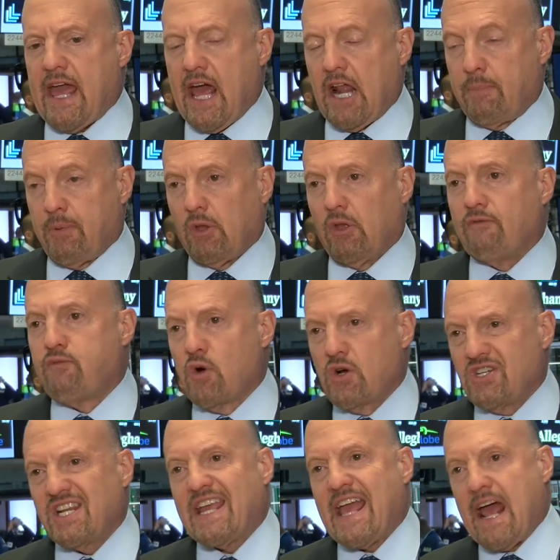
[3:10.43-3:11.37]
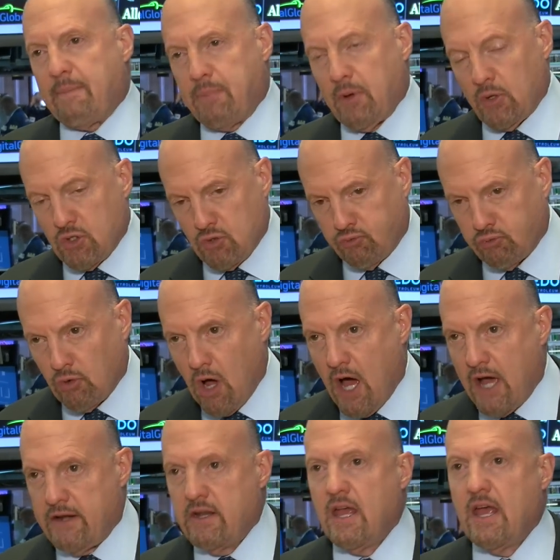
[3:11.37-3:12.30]
Caterpillar, unfortunately, Caterpillar's
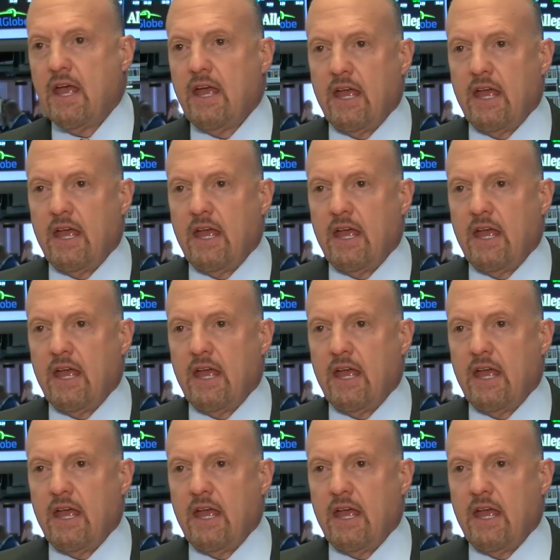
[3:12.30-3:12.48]
run.